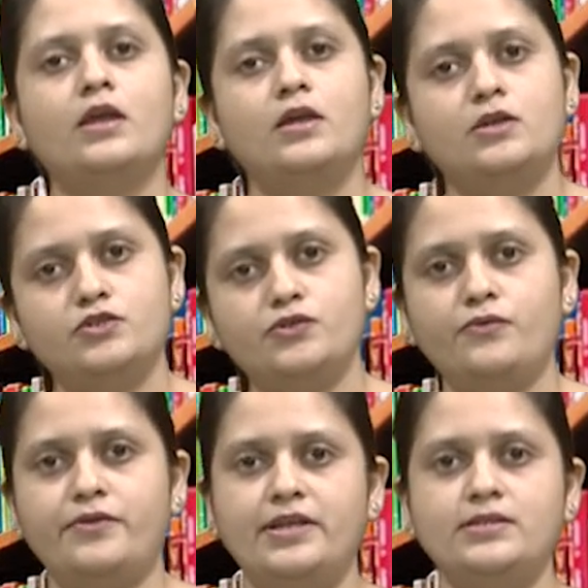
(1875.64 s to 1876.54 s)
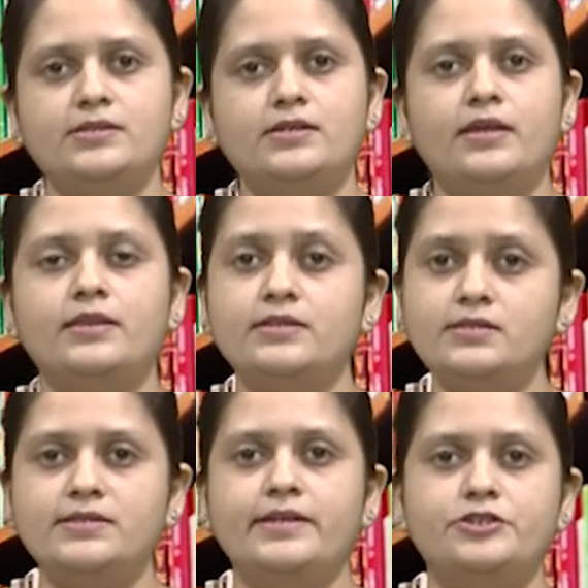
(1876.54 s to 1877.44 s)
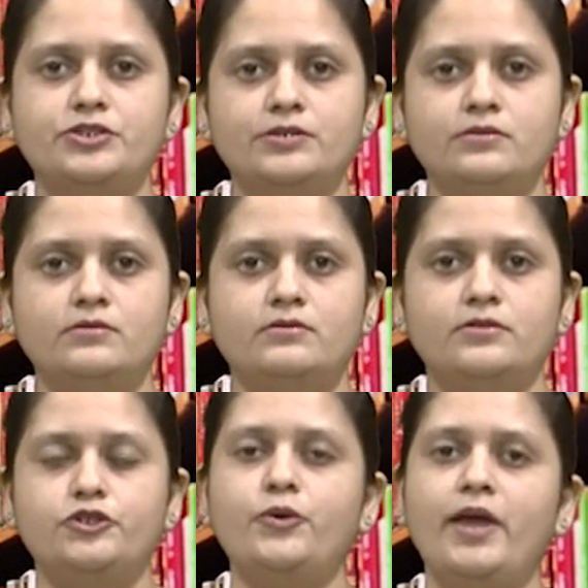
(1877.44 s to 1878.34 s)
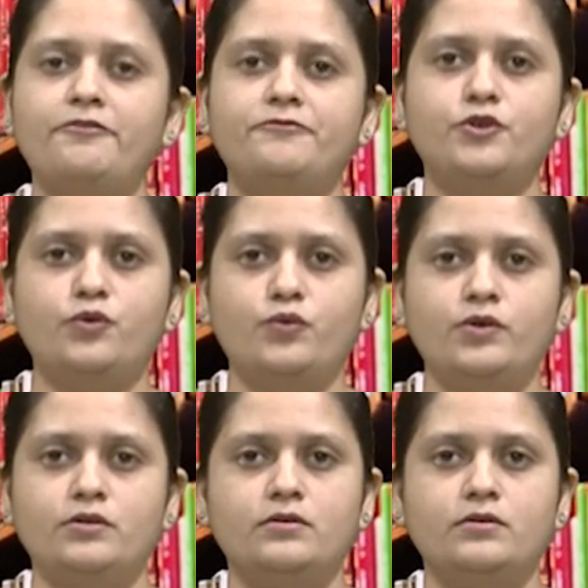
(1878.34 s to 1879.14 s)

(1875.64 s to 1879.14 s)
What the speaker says: So friends, in this session you have known